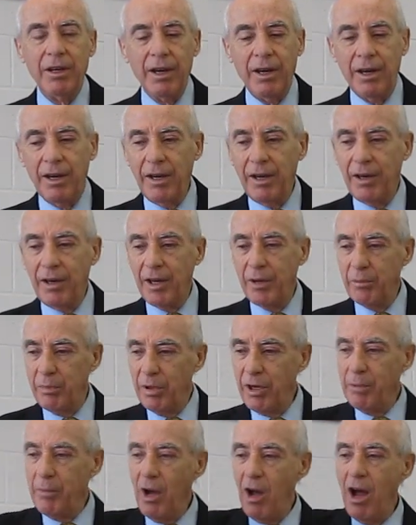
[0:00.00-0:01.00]
uh,
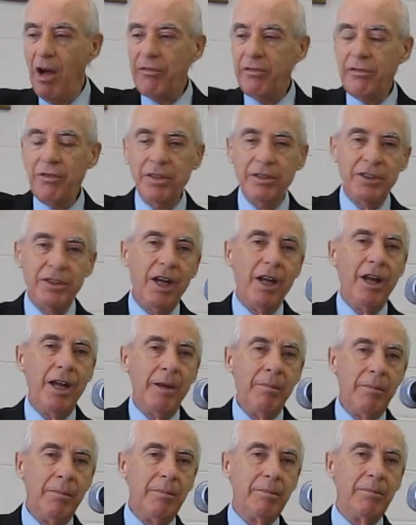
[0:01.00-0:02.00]
put them off for a
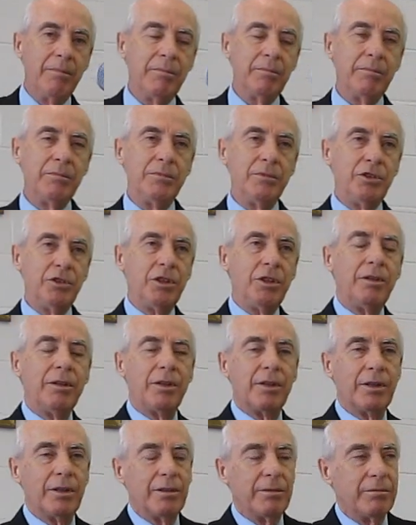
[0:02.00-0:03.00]
time?
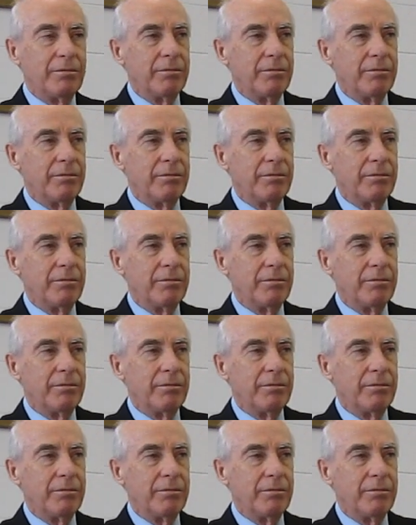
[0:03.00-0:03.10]
Sure.